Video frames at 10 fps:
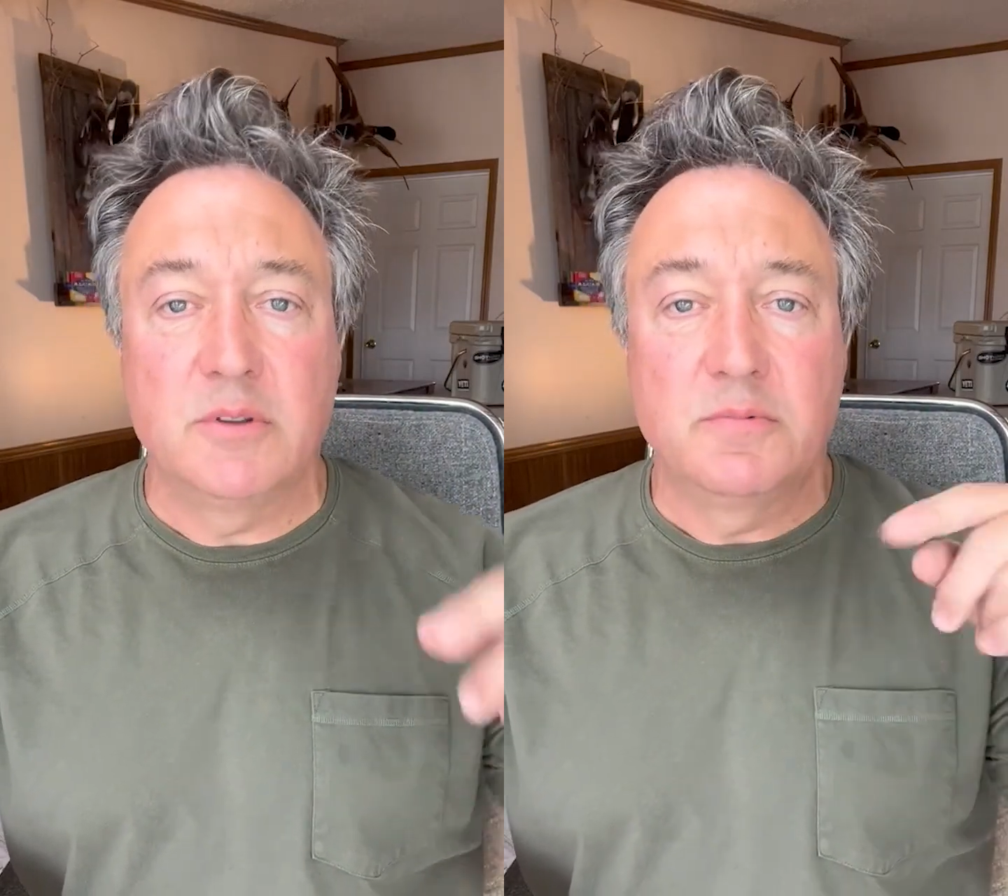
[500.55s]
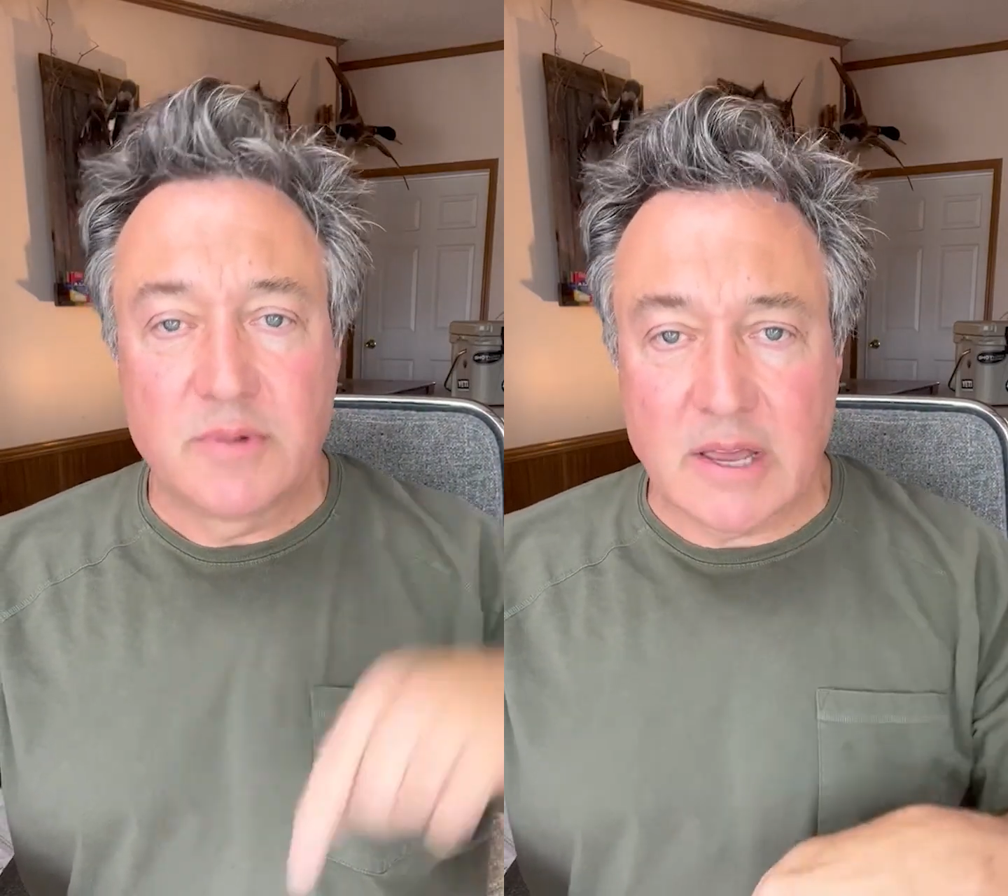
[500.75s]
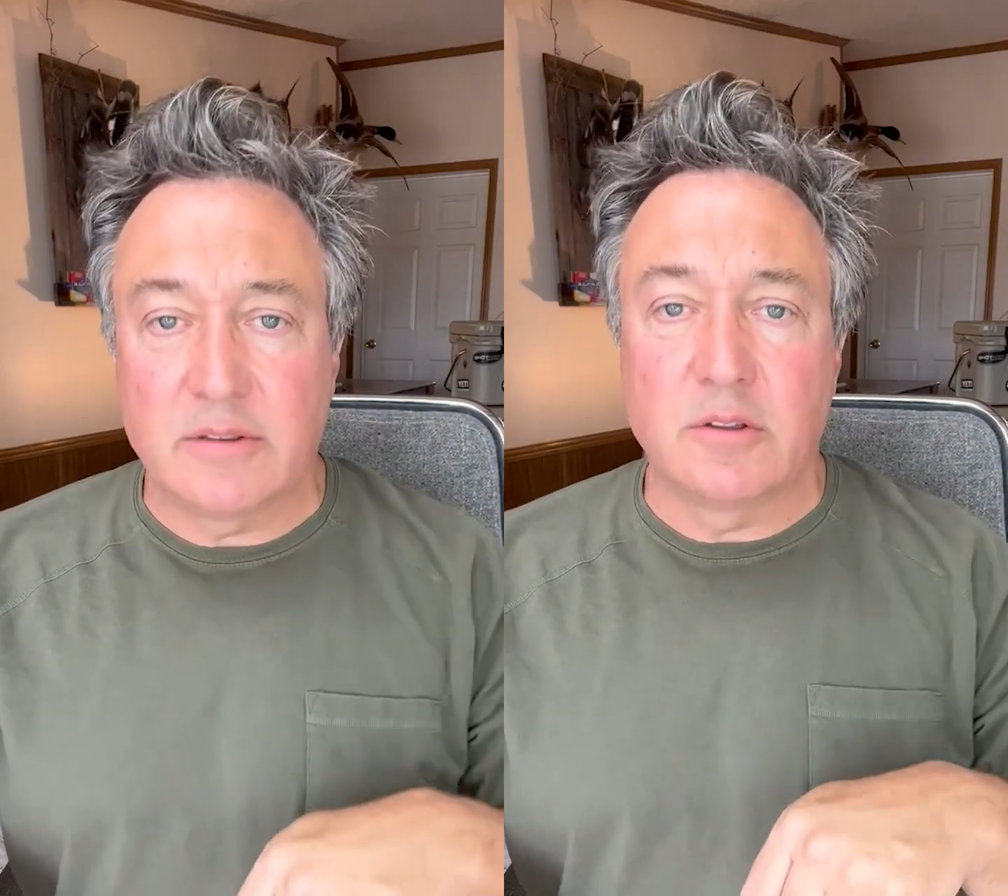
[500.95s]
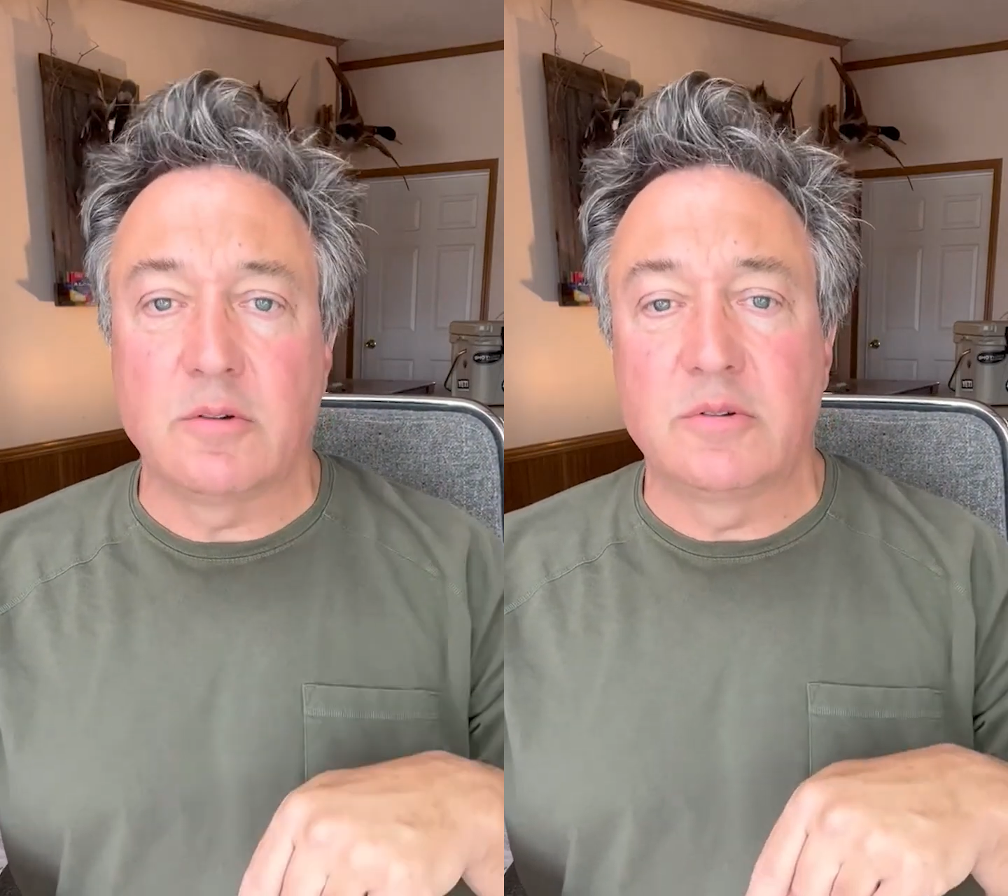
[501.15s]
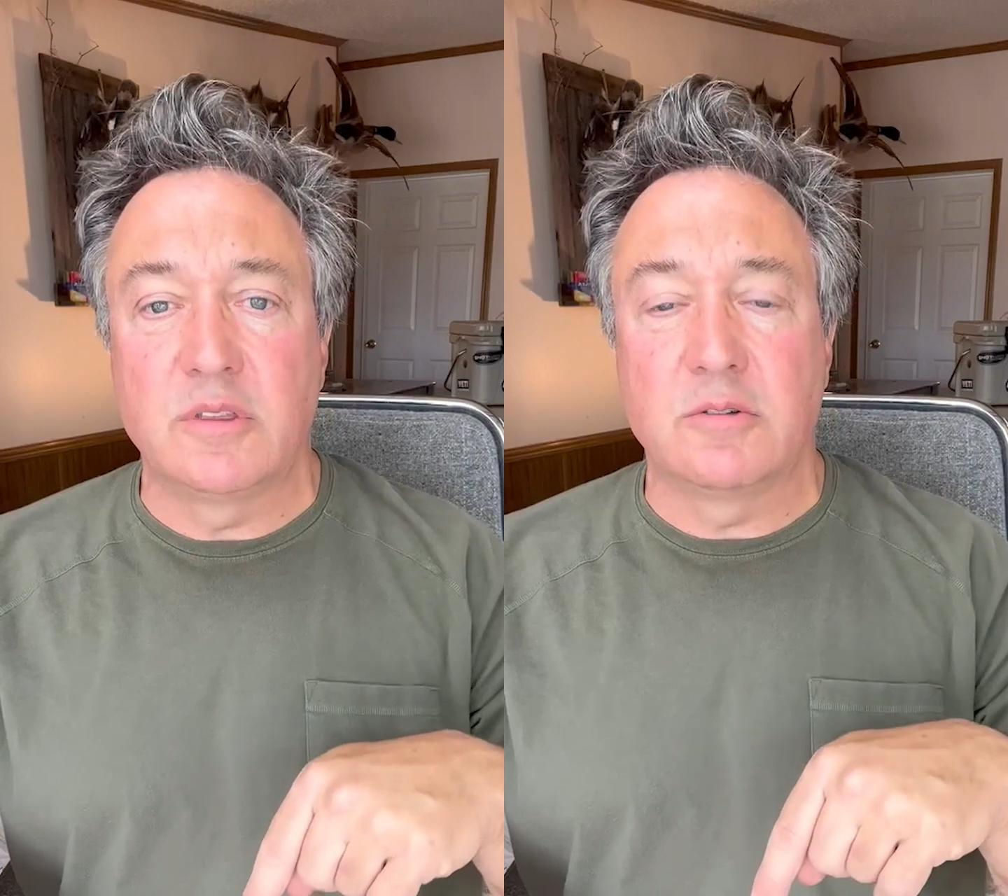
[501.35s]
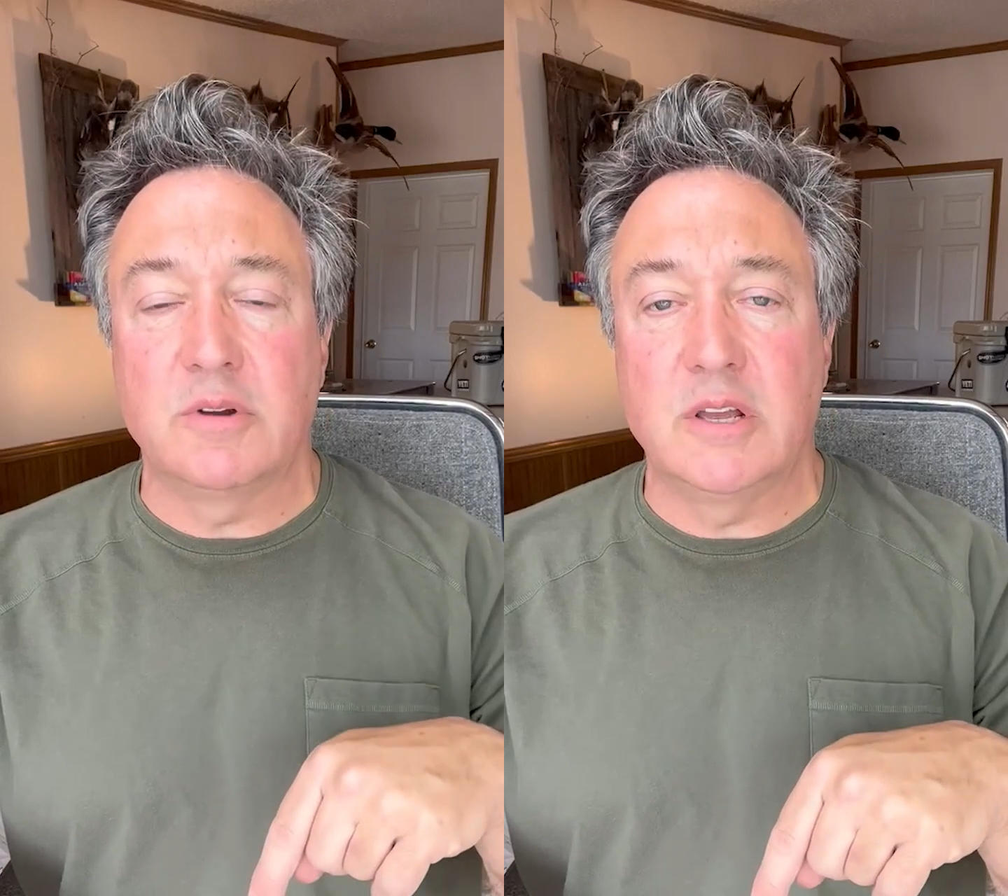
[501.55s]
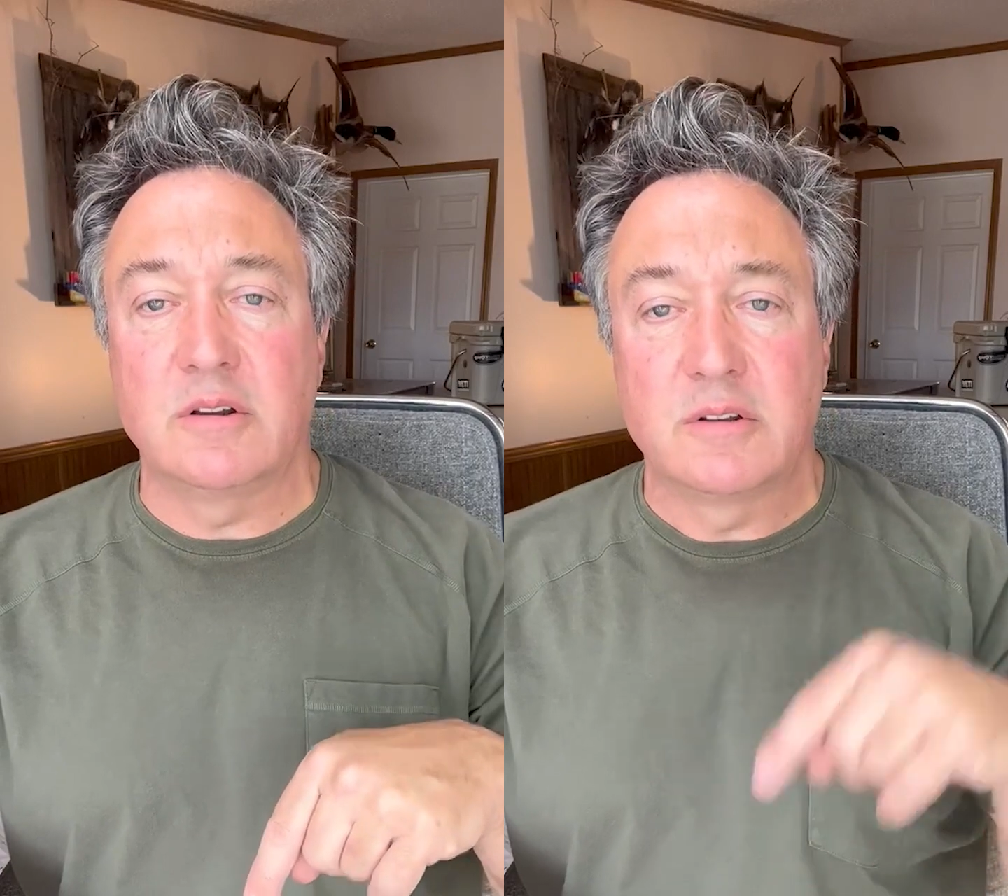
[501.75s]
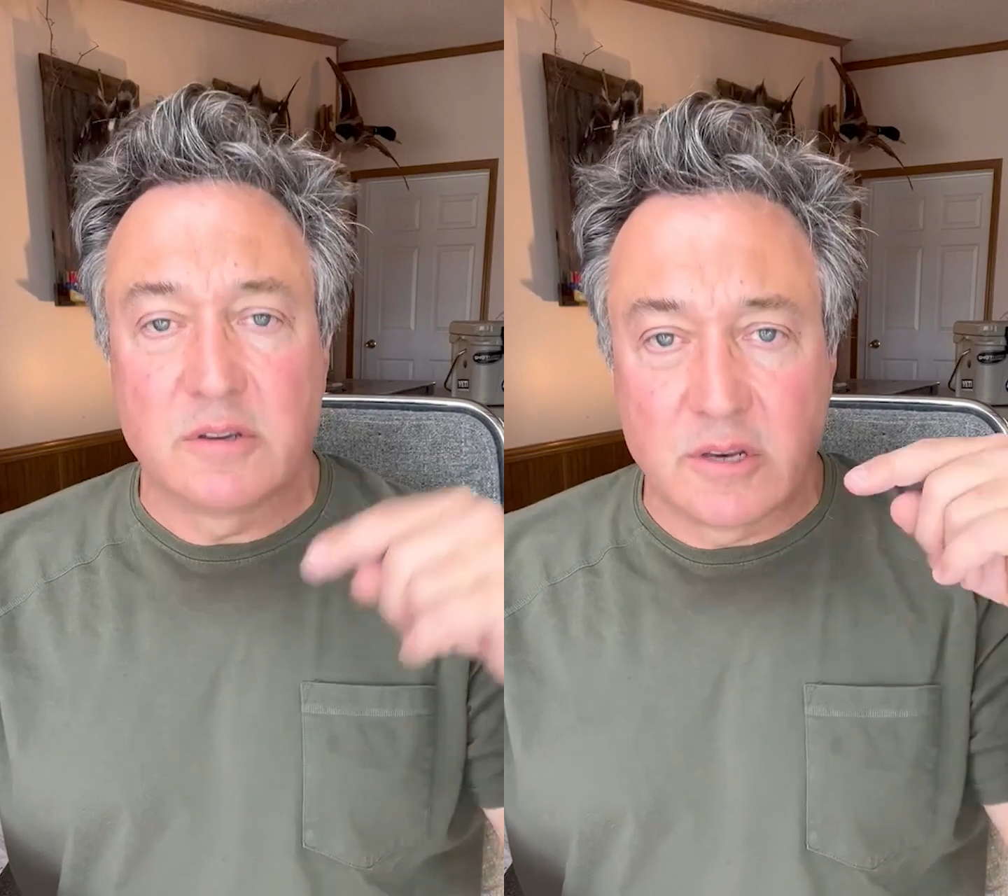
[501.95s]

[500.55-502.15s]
you've got to go to the ground